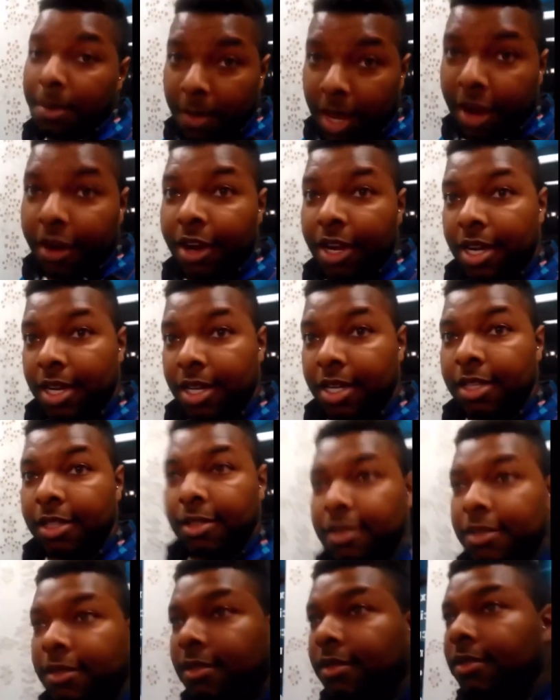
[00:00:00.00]
America.
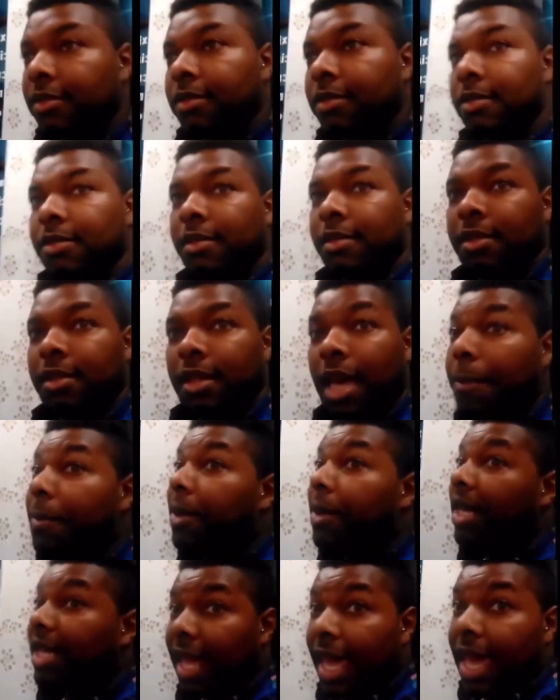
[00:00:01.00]

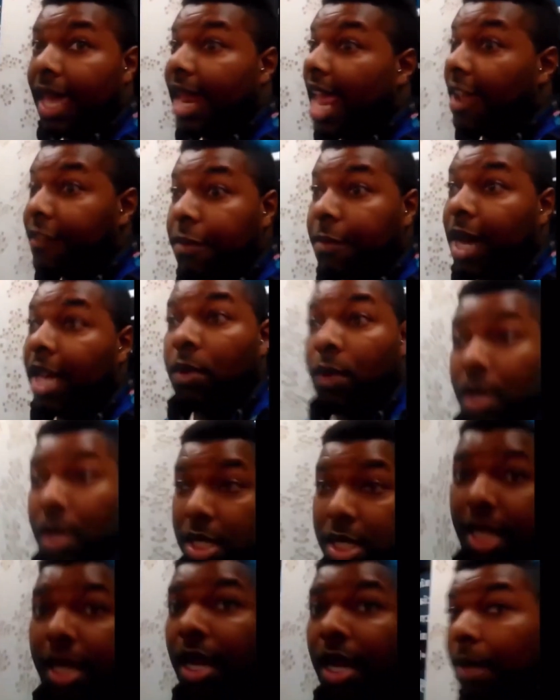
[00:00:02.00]
But yet everybody
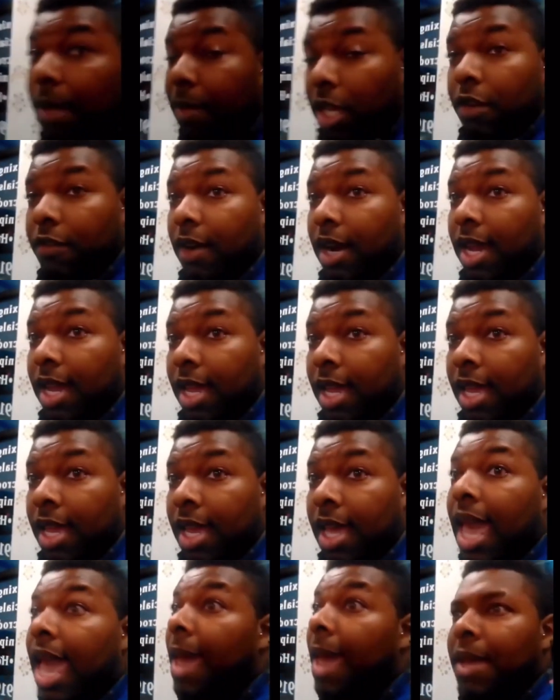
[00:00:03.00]
wants to come here, right?
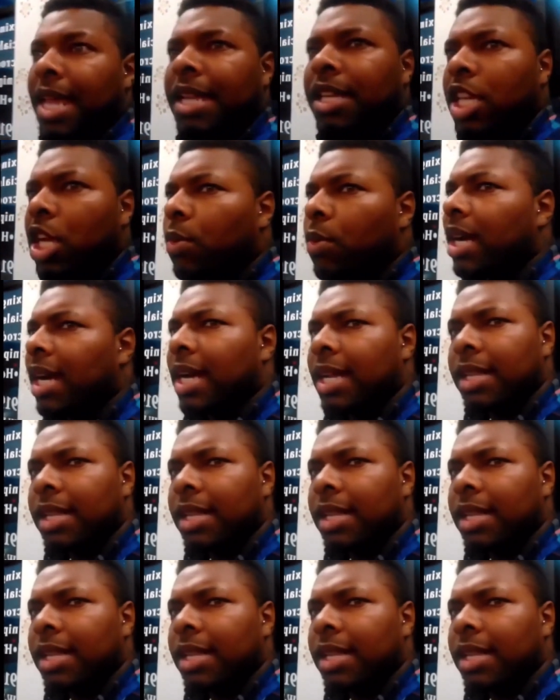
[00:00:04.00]
And, and deal with